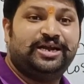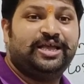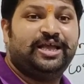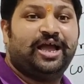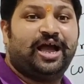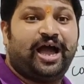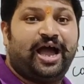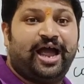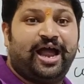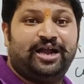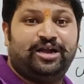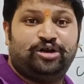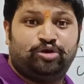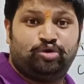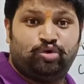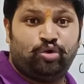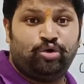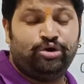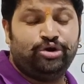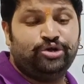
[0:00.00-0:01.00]
I had
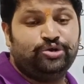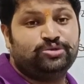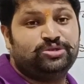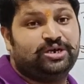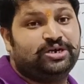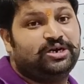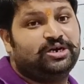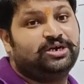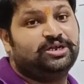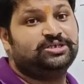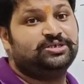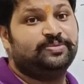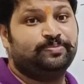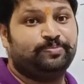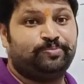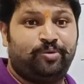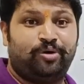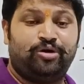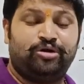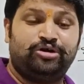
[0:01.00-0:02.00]
told you that it is
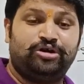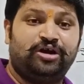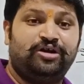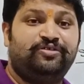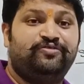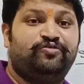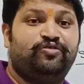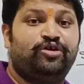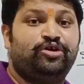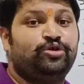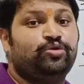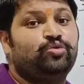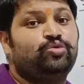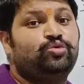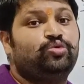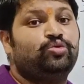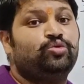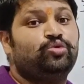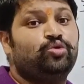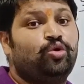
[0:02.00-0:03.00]
important for you to
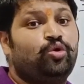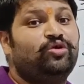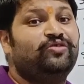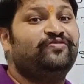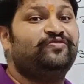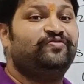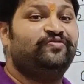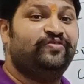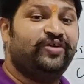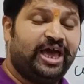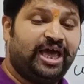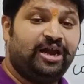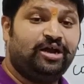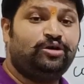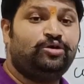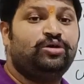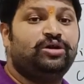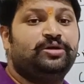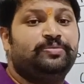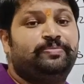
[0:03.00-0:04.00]
know where to
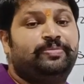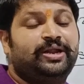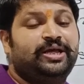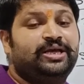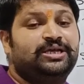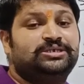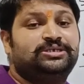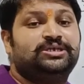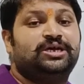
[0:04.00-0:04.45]
replace